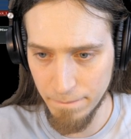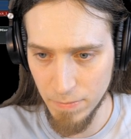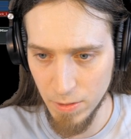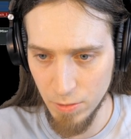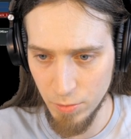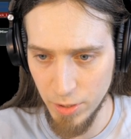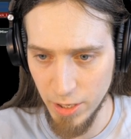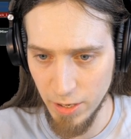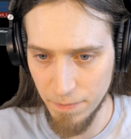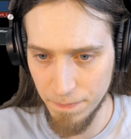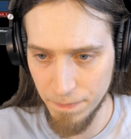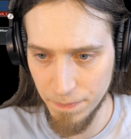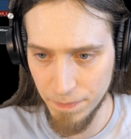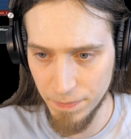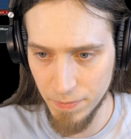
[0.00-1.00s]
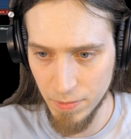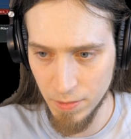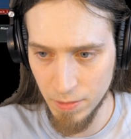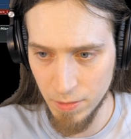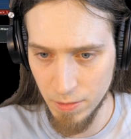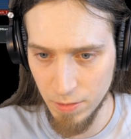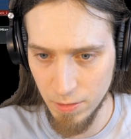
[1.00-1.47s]
Oh, yeah.
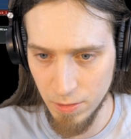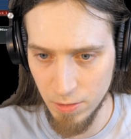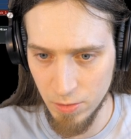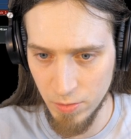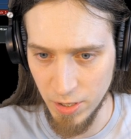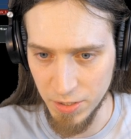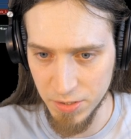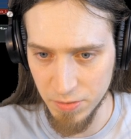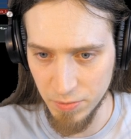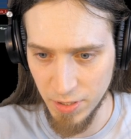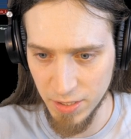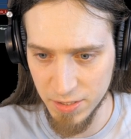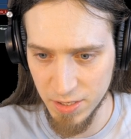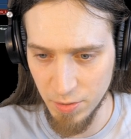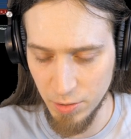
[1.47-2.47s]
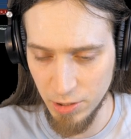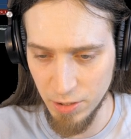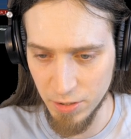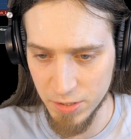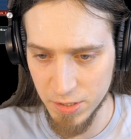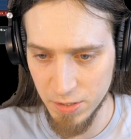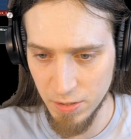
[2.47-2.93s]
All right, so that's how it
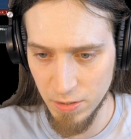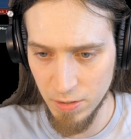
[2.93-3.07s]
looks.